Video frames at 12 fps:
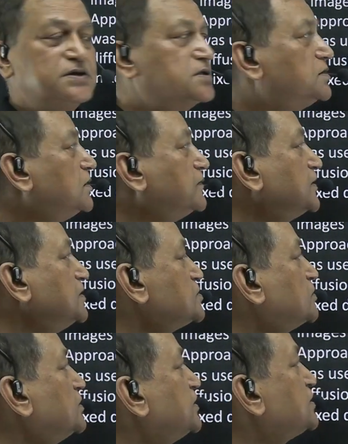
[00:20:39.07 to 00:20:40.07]
of
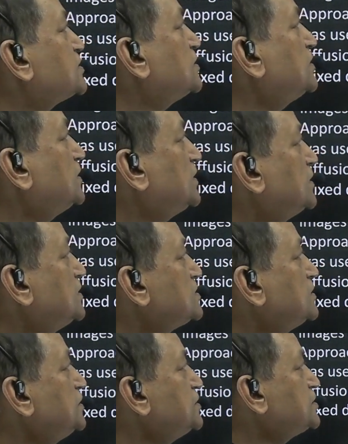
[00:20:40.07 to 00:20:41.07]
consolidation and
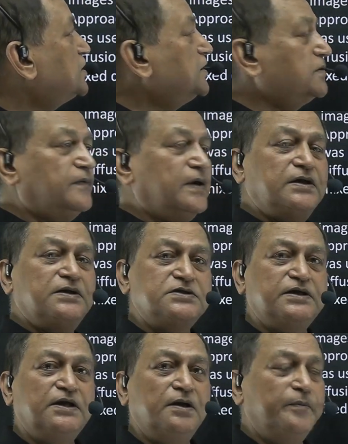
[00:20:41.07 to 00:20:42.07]
initial and final
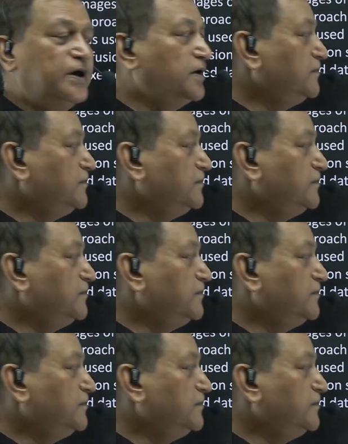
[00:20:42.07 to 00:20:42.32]
settlement,